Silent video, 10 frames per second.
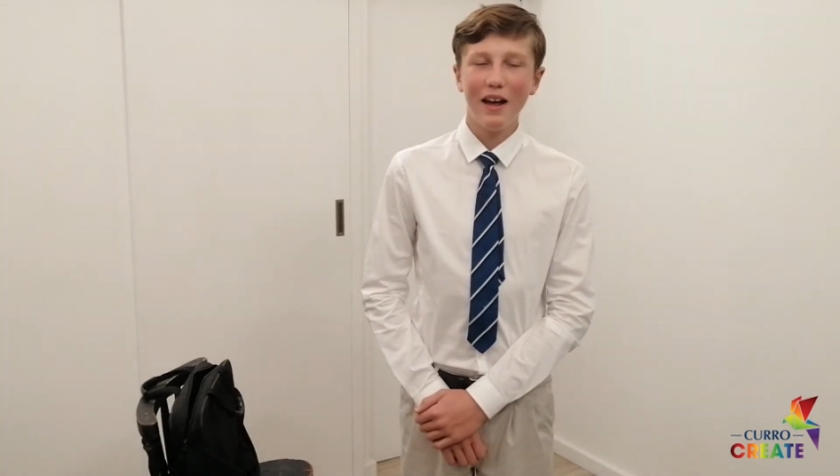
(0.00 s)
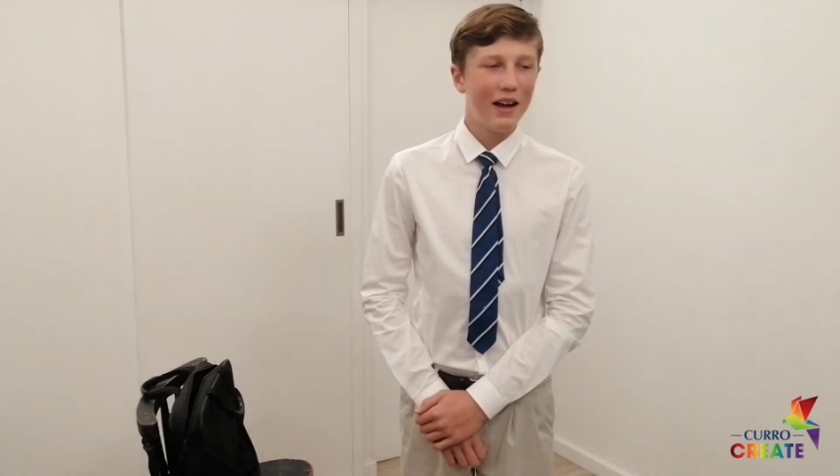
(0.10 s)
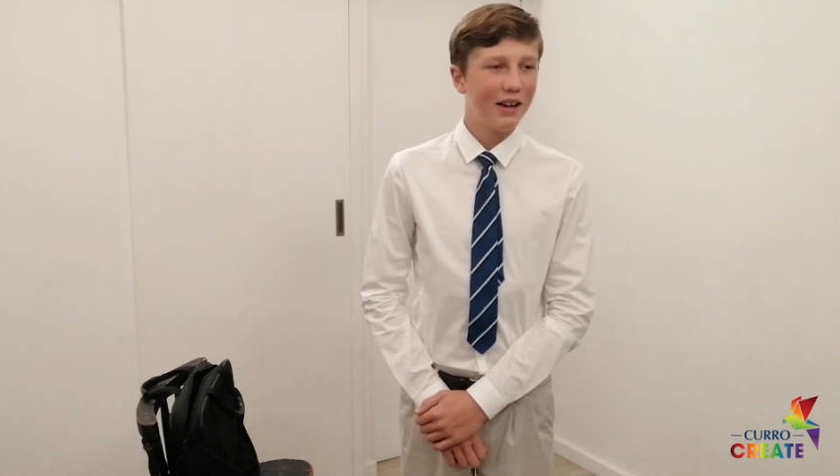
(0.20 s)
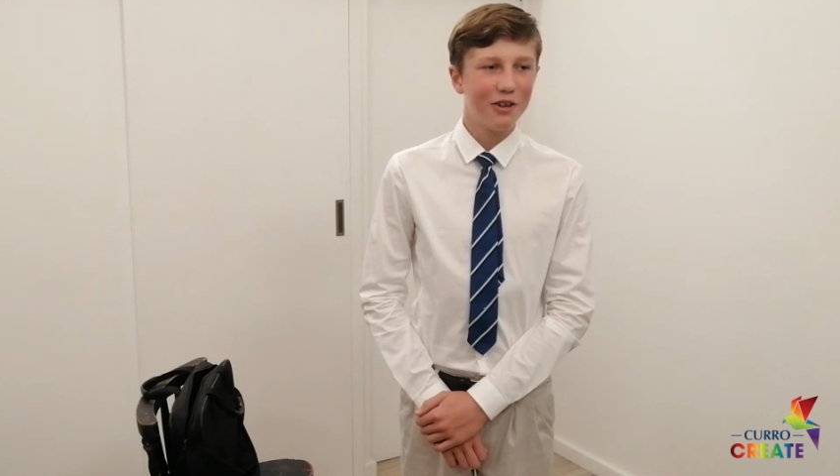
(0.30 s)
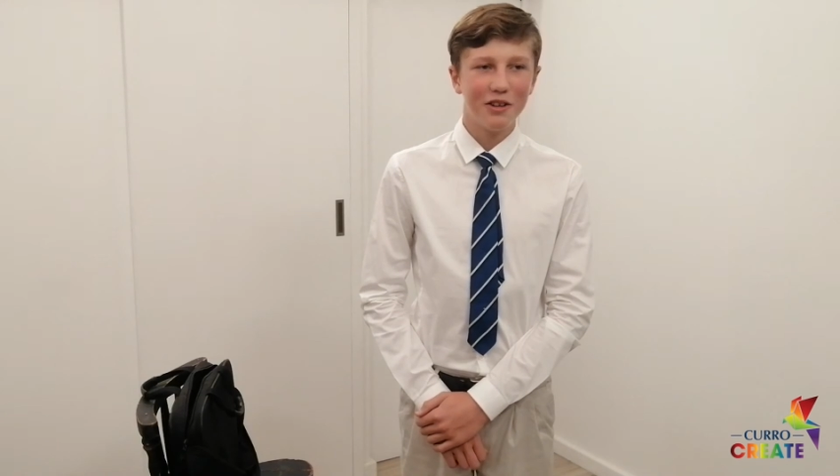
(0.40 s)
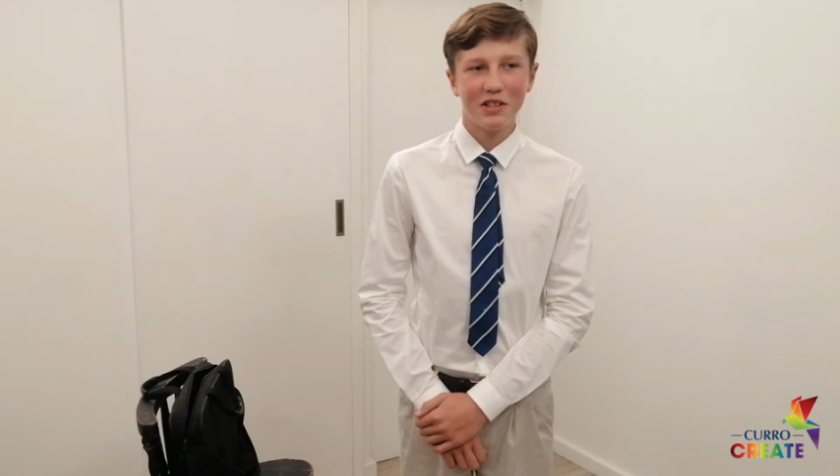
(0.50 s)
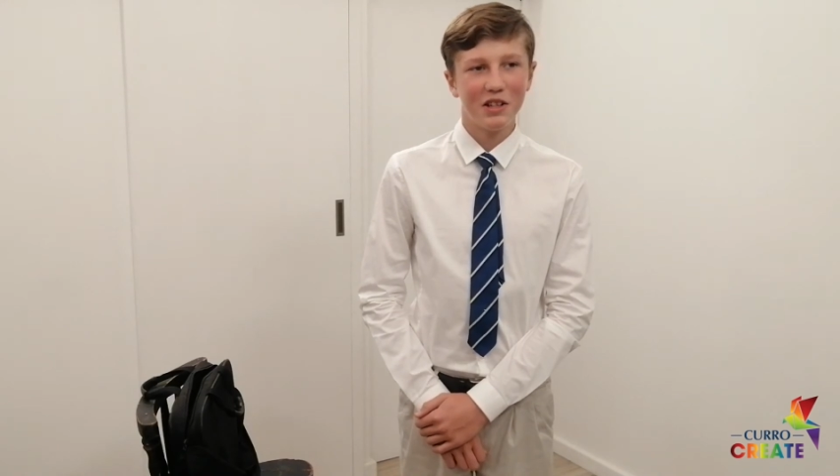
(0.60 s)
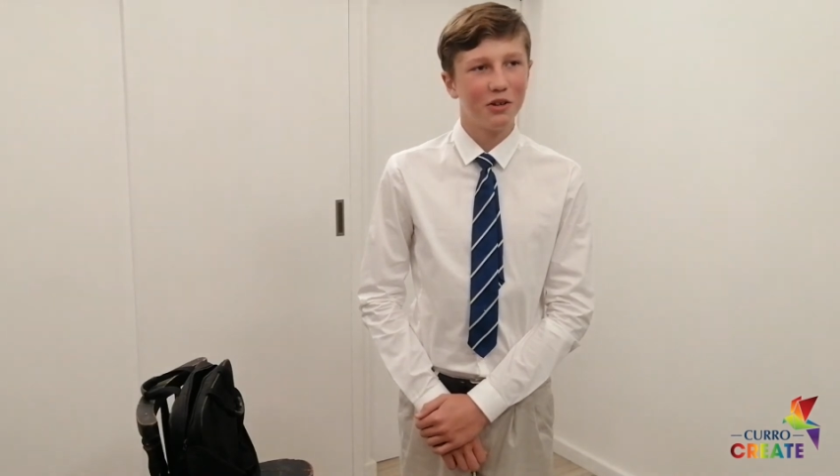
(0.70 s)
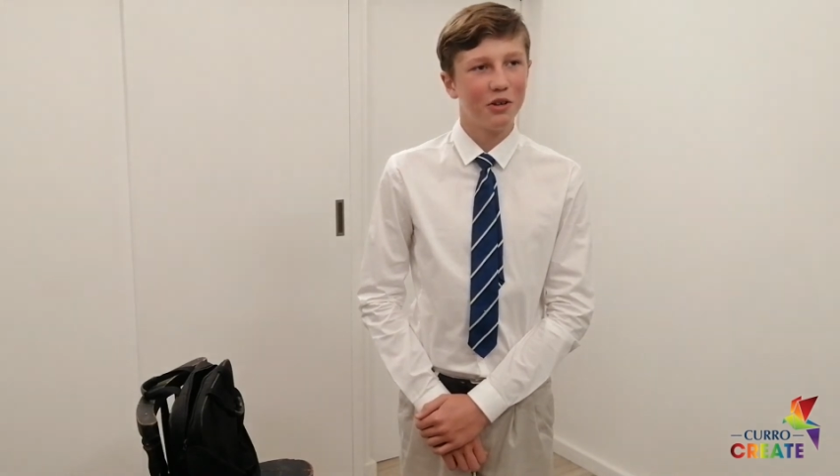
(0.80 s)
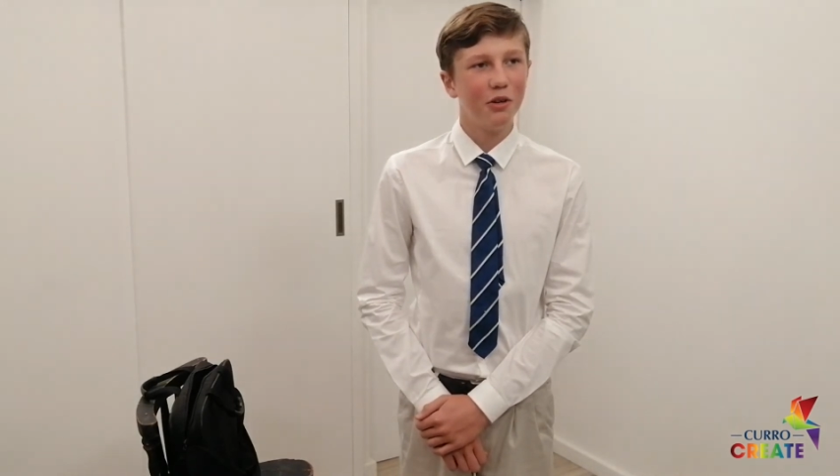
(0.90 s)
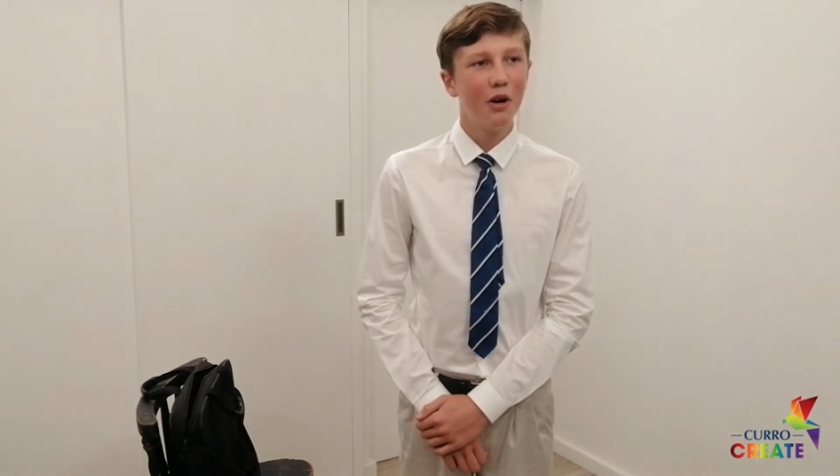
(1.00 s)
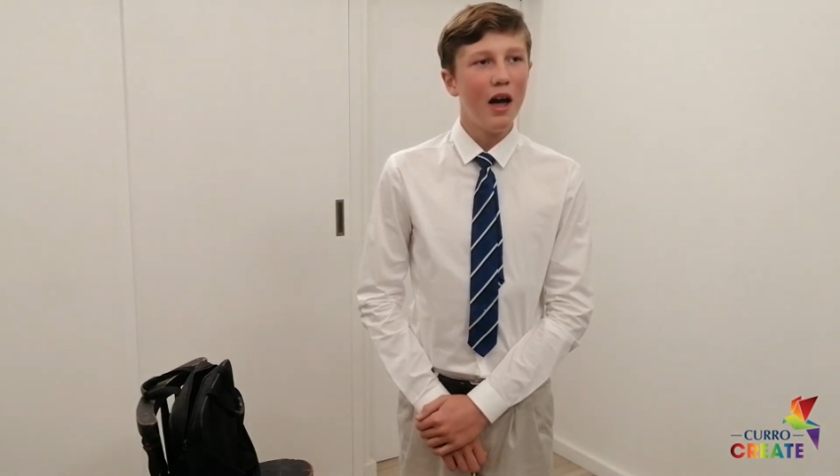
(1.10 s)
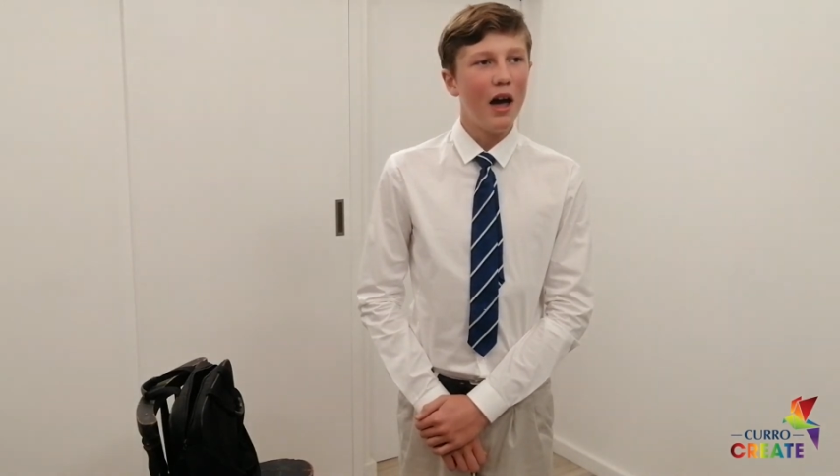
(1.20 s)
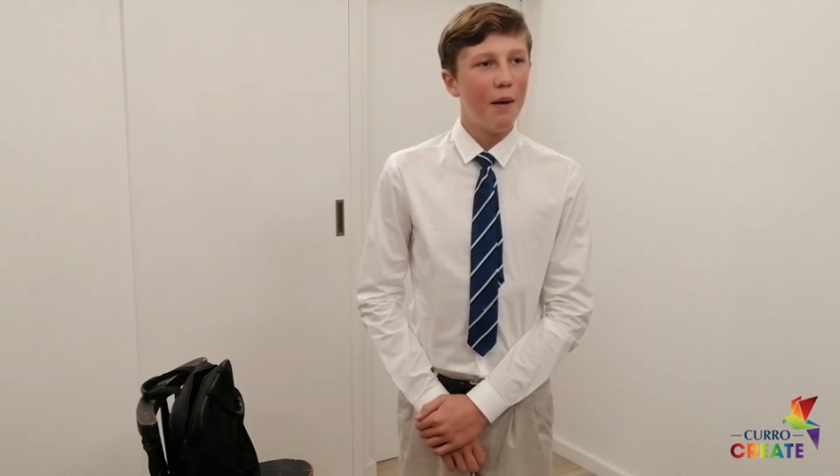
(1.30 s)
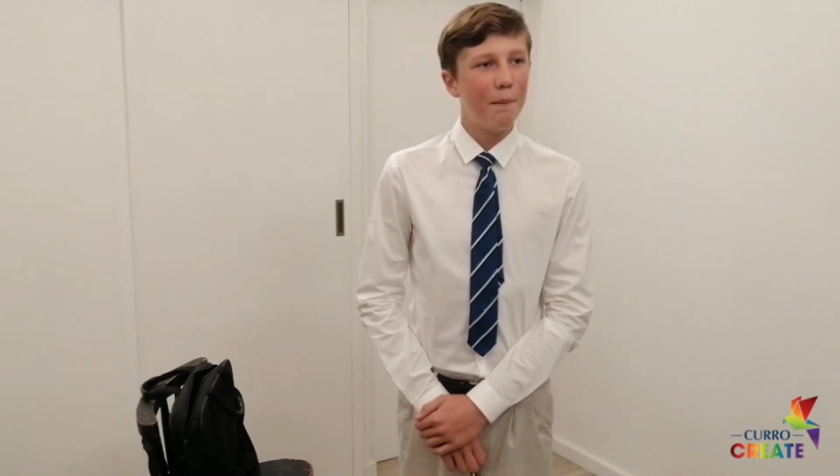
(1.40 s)
I can't tell you
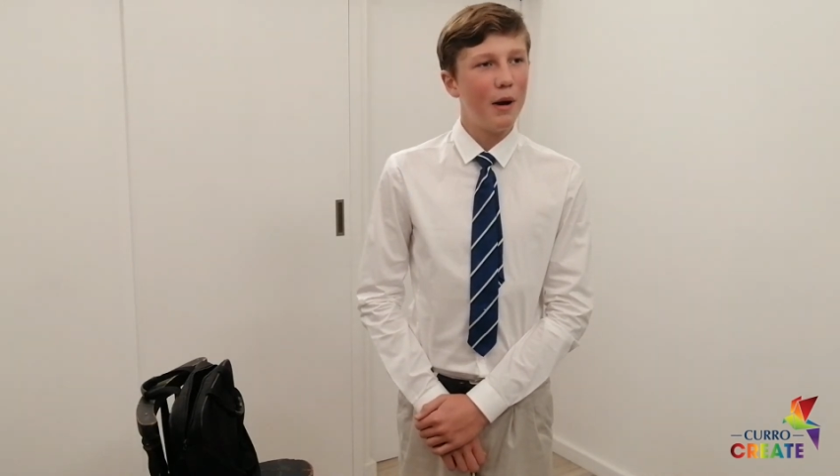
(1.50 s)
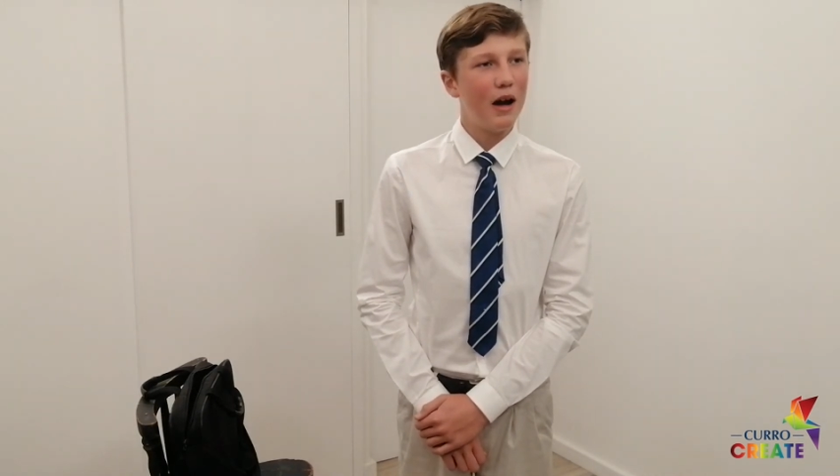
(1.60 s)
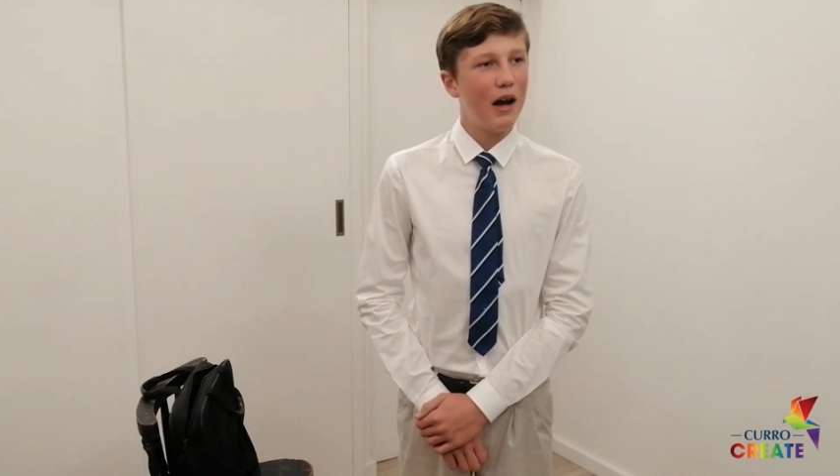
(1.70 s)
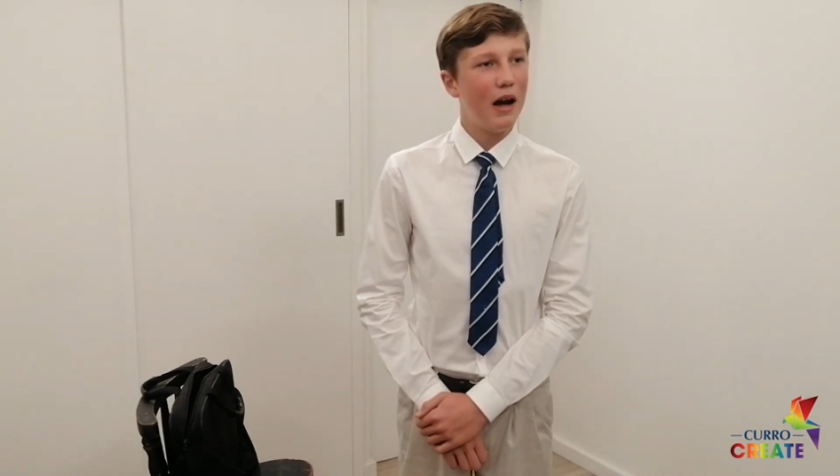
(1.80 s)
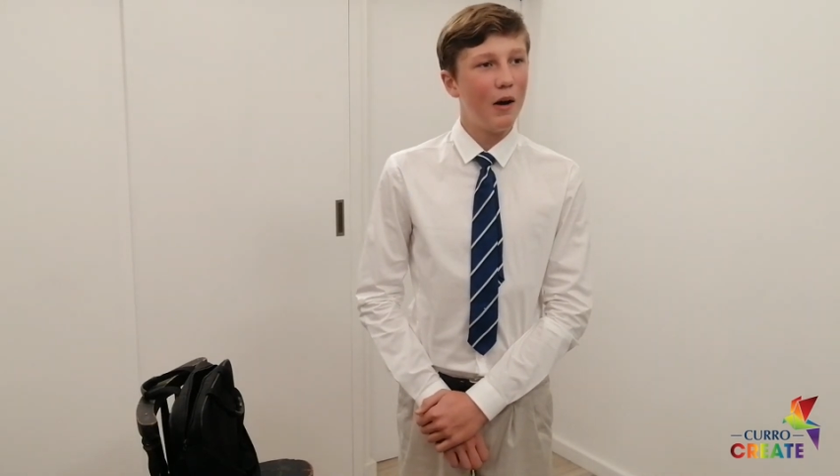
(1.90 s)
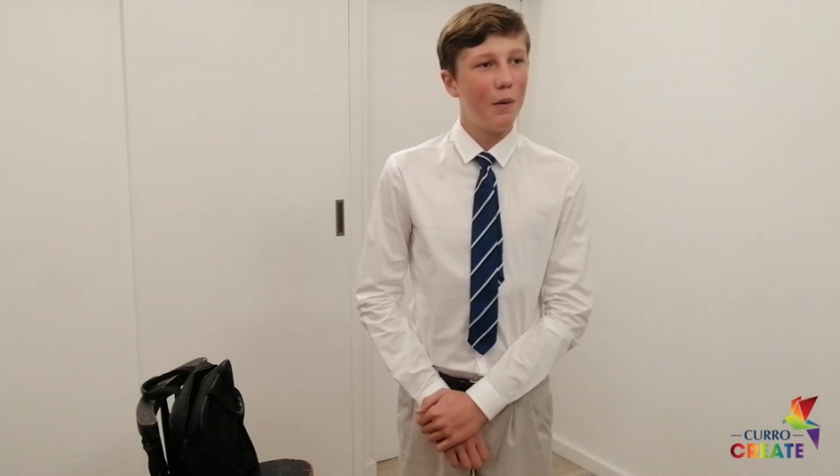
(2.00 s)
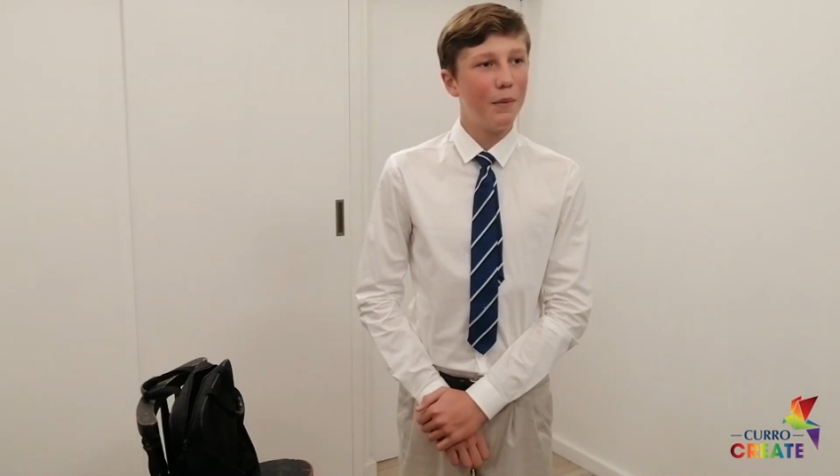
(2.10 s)
how